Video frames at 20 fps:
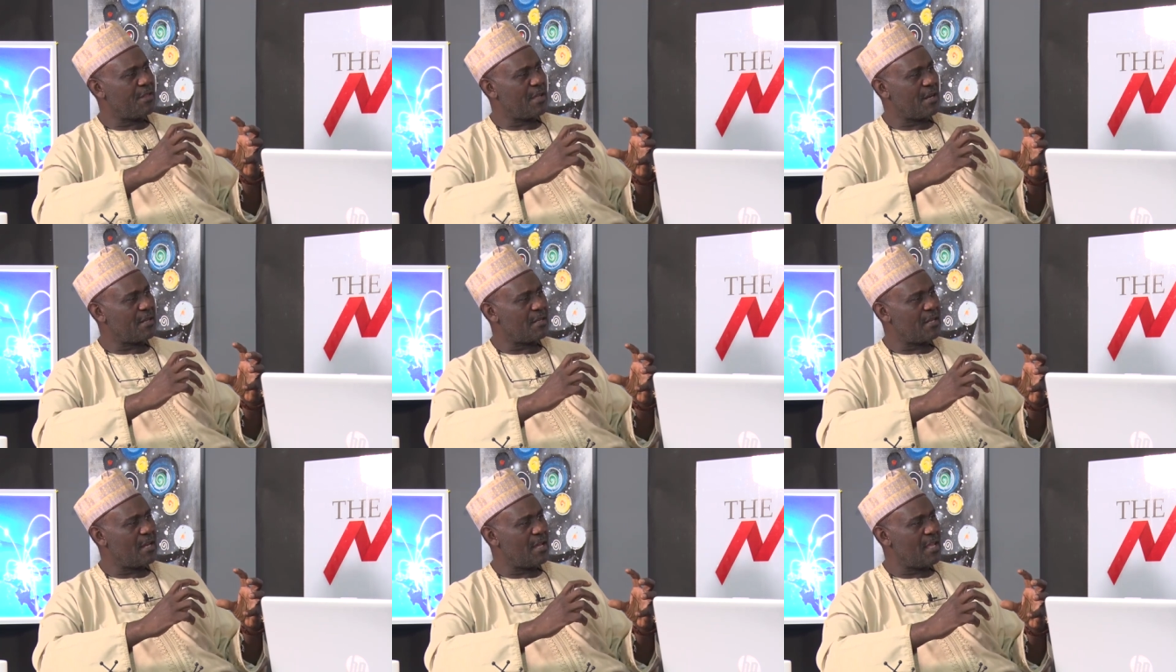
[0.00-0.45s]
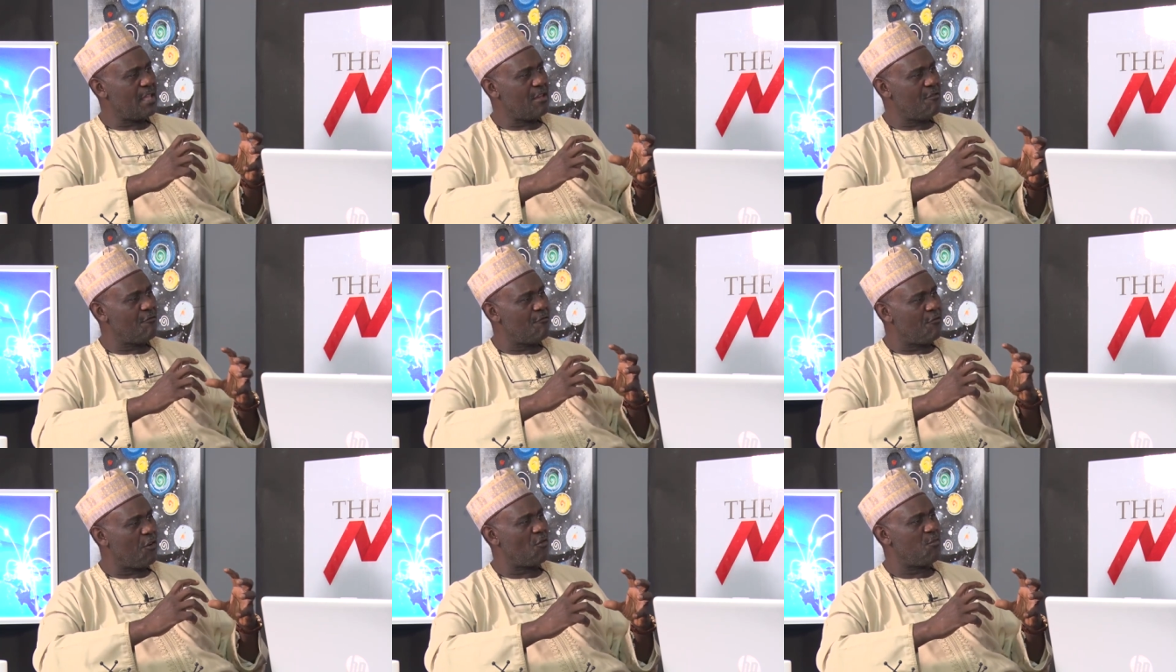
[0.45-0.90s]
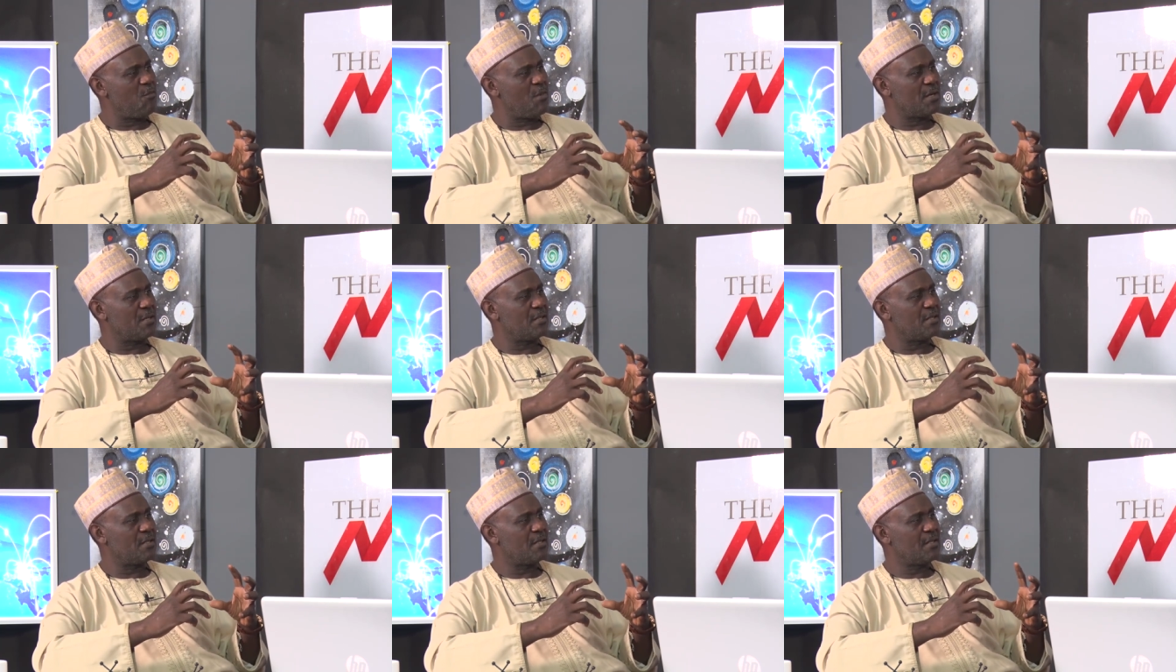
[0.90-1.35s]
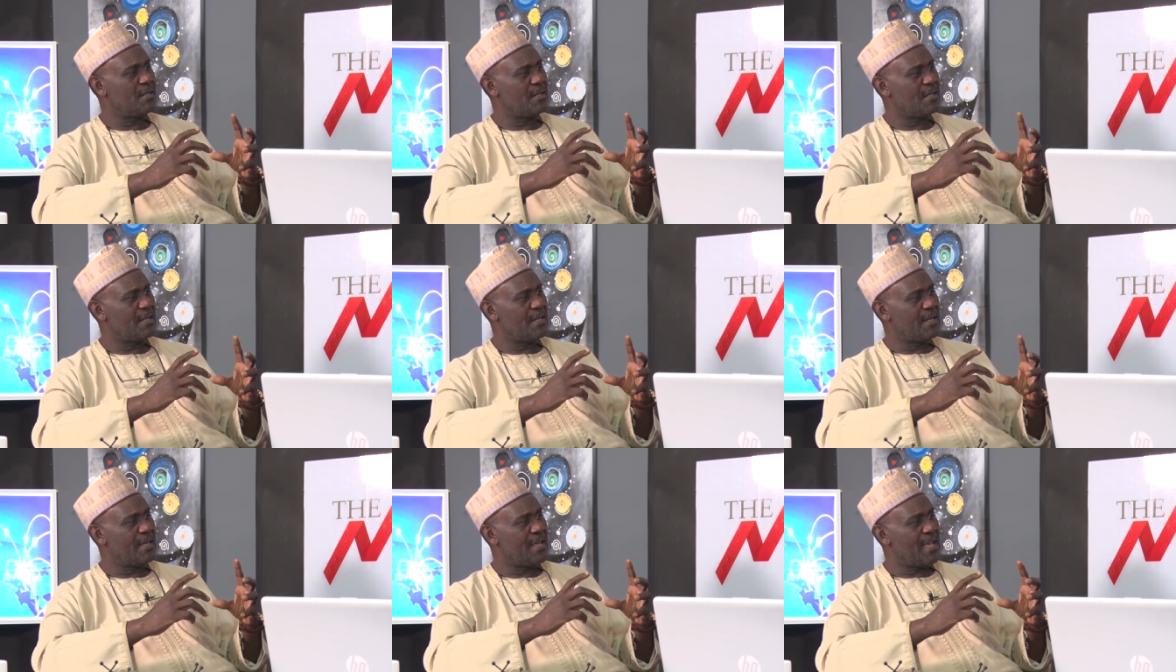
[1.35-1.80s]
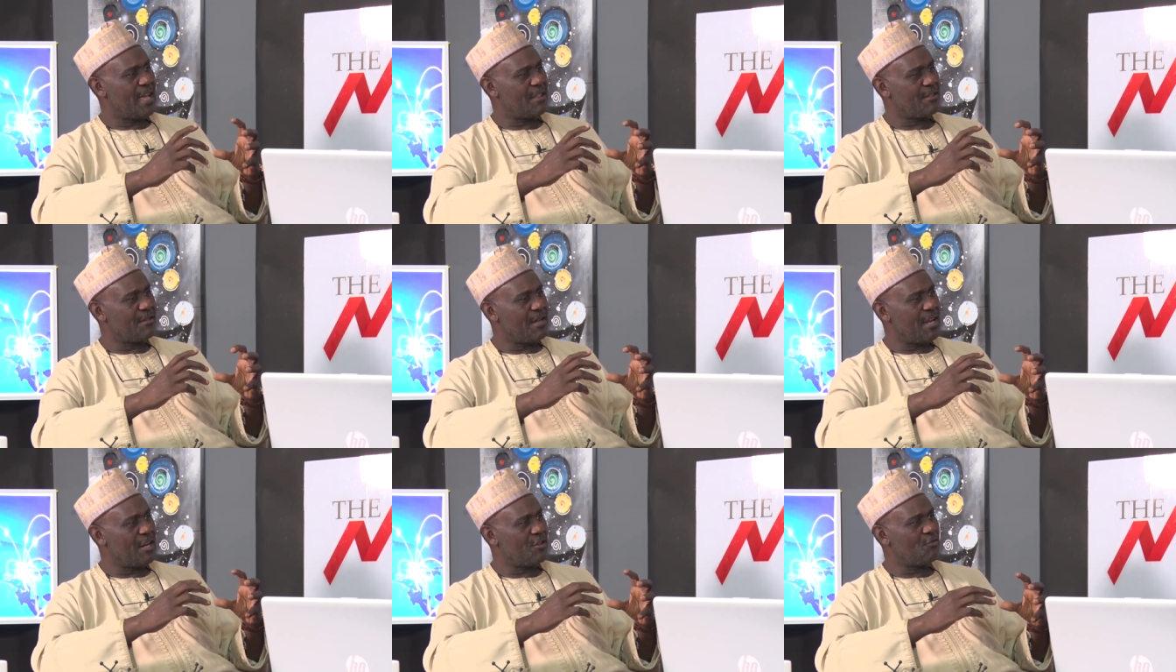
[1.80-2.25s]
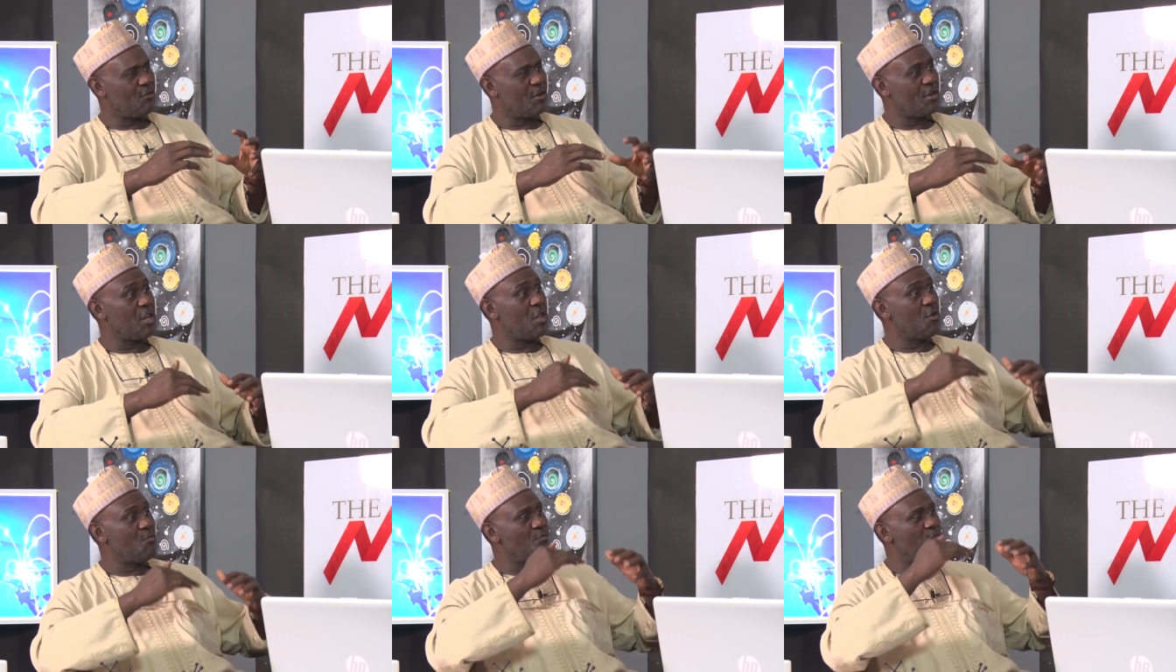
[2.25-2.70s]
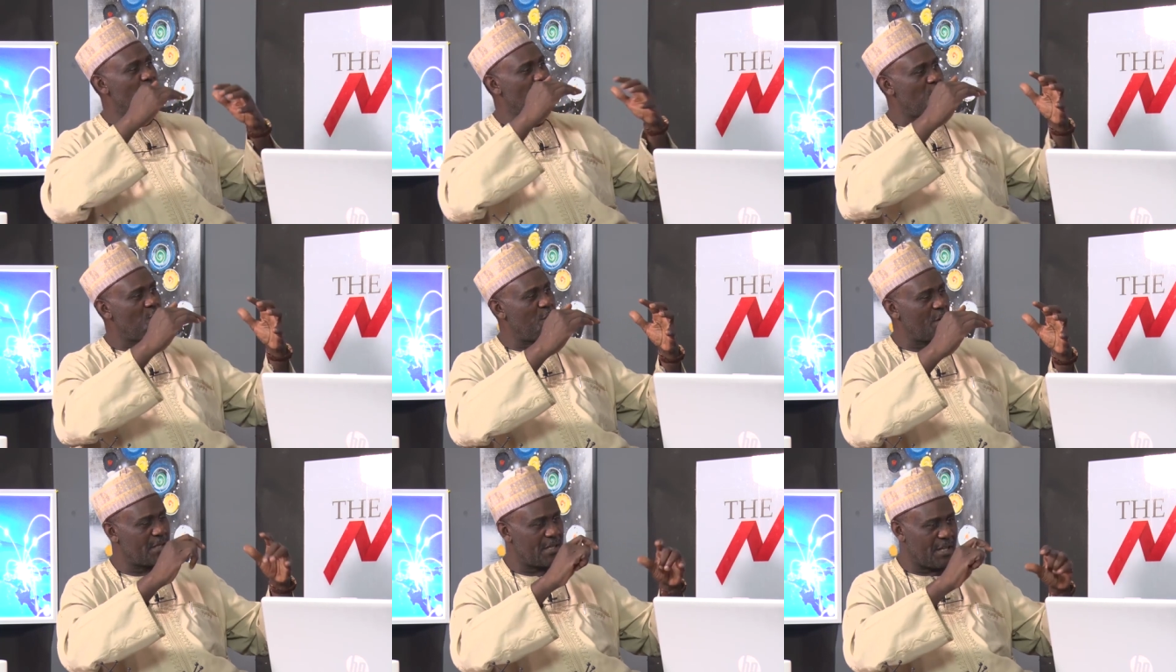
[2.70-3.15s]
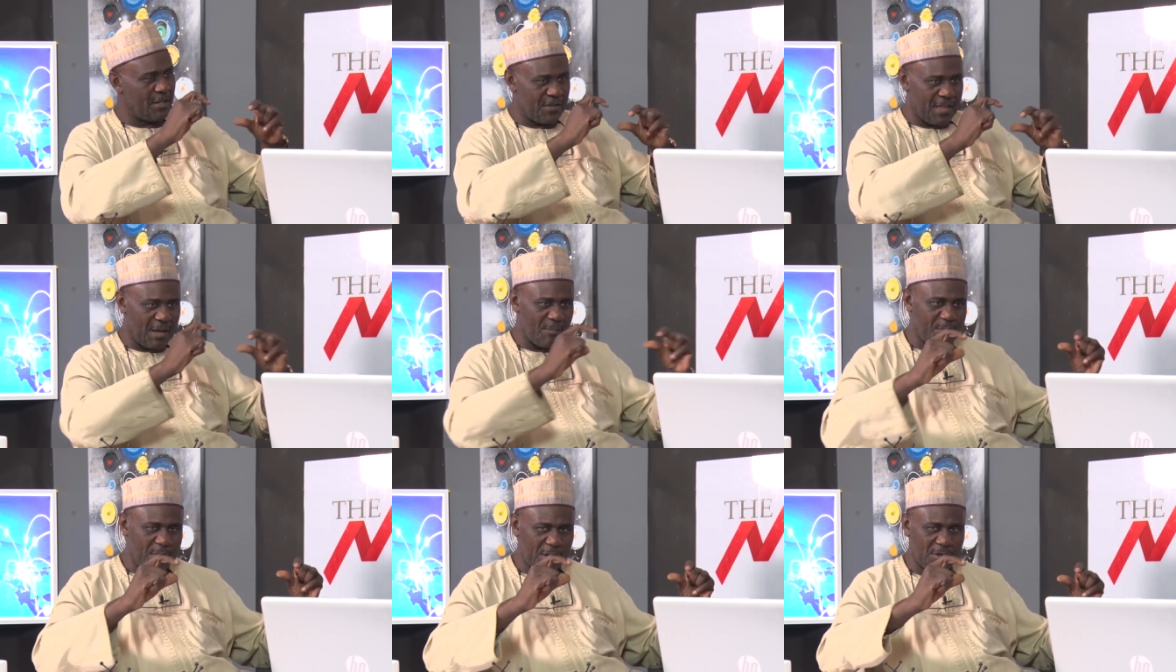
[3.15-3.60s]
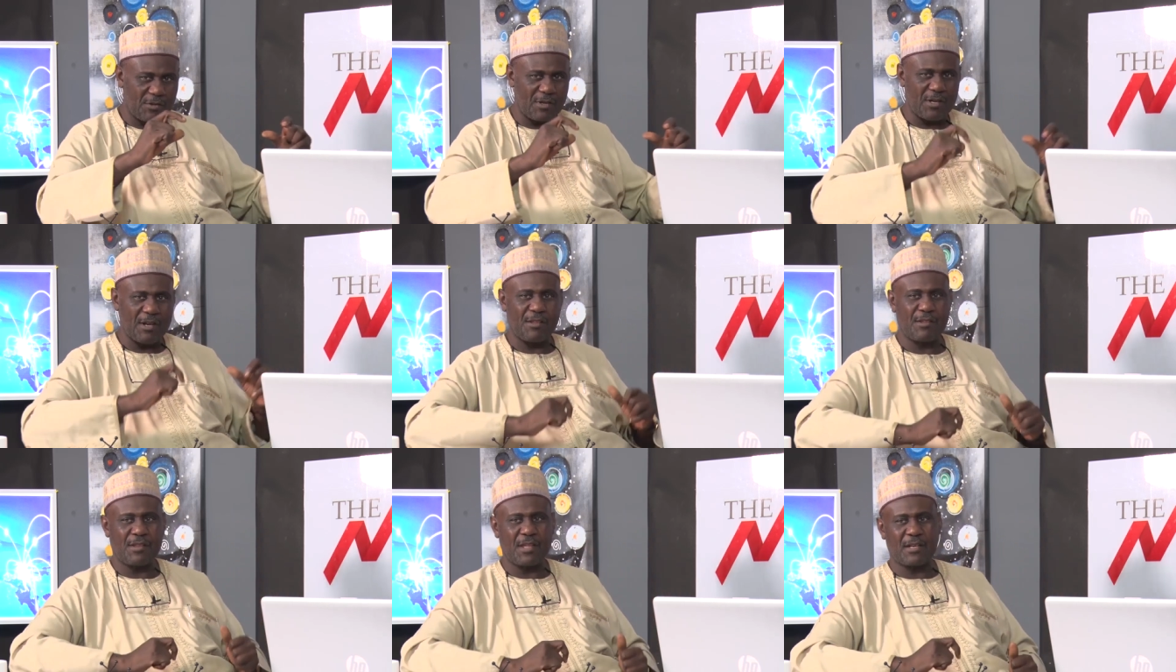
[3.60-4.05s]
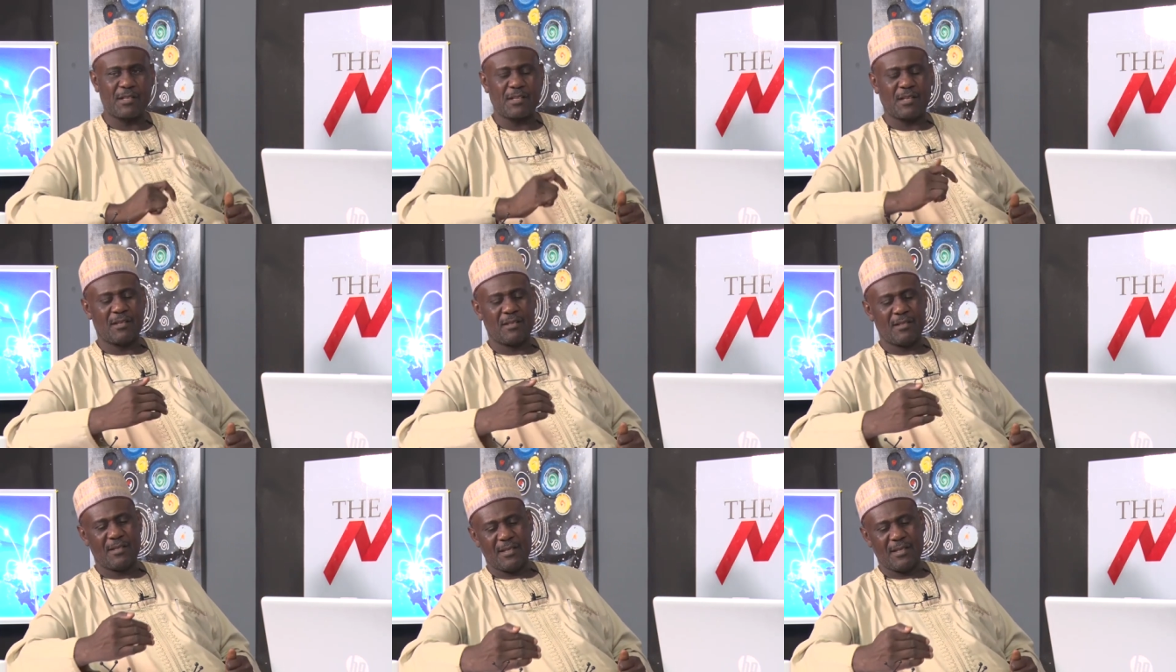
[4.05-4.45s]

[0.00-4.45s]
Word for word: sector involvement has led to an improvement in that particular sector.